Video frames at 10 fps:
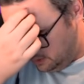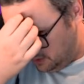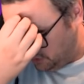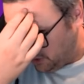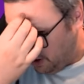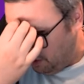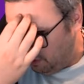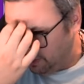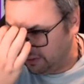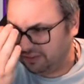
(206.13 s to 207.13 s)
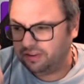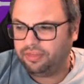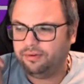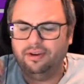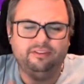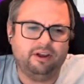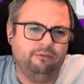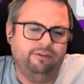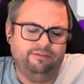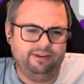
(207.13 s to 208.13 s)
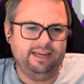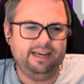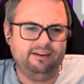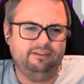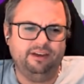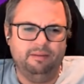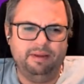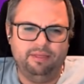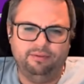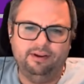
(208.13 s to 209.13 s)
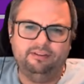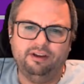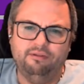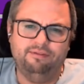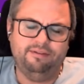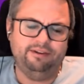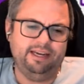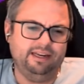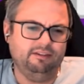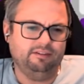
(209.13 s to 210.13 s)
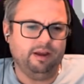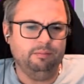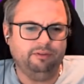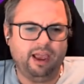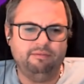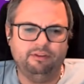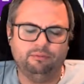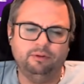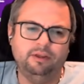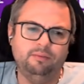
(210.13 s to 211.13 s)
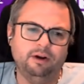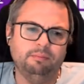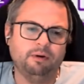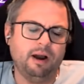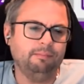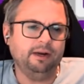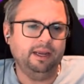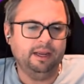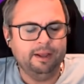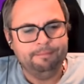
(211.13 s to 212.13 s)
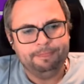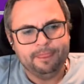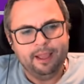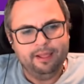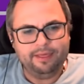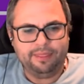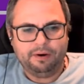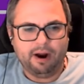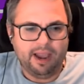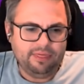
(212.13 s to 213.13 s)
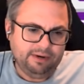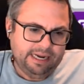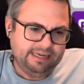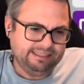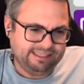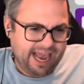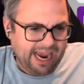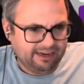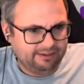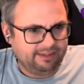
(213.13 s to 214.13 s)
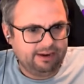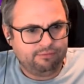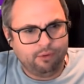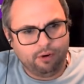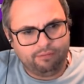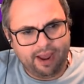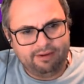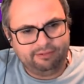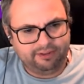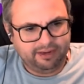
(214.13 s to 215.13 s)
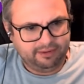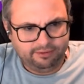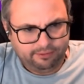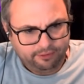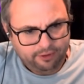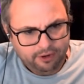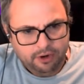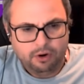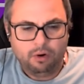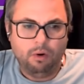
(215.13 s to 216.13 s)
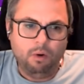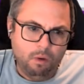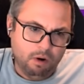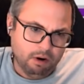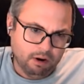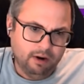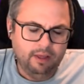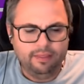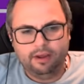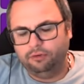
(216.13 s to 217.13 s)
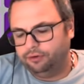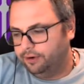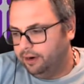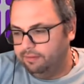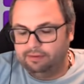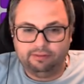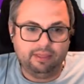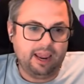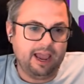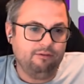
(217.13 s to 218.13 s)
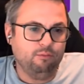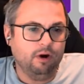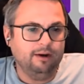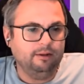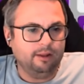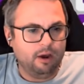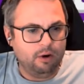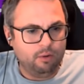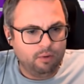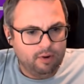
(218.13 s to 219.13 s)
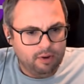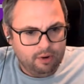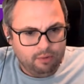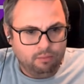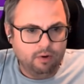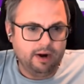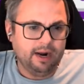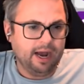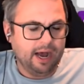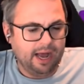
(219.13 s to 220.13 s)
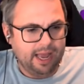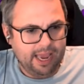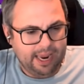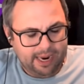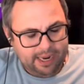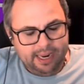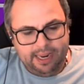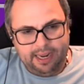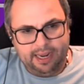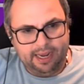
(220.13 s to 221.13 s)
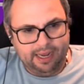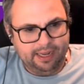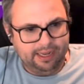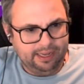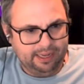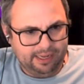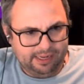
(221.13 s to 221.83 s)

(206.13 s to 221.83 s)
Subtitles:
So this is a 3-cell 15 sum, and 3-cell 15 sums have this really weird property that they're either exactly 4, 5, 6, or the alternative is that they have one low, one high, and